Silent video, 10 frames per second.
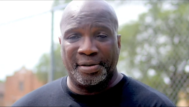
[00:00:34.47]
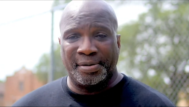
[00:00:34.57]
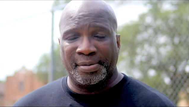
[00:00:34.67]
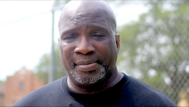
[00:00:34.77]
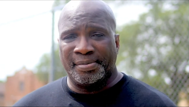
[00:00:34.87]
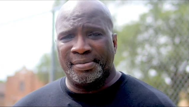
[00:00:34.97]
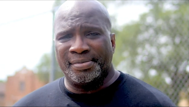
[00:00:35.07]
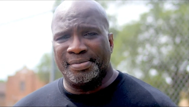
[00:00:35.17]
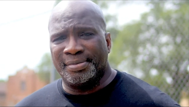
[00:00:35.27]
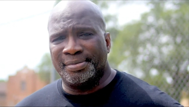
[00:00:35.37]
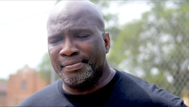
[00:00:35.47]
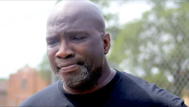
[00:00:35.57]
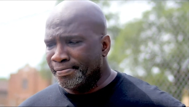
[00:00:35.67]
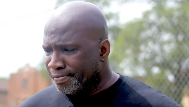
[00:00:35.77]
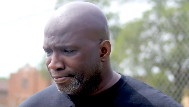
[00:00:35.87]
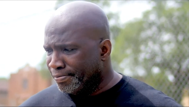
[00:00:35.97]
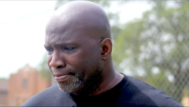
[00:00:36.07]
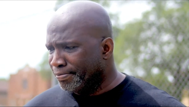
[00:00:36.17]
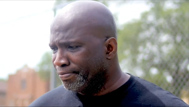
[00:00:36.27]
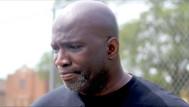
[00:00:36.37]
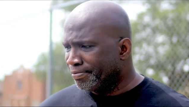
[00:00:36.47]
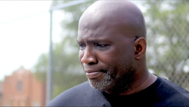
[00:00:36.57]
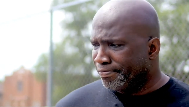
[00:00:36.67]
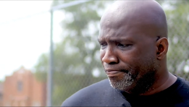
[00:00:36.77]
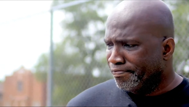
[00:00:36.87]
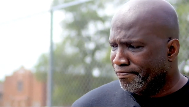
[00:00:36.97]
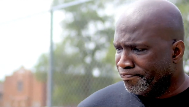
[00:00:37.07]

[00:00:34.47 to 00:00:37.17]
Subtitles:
(silence)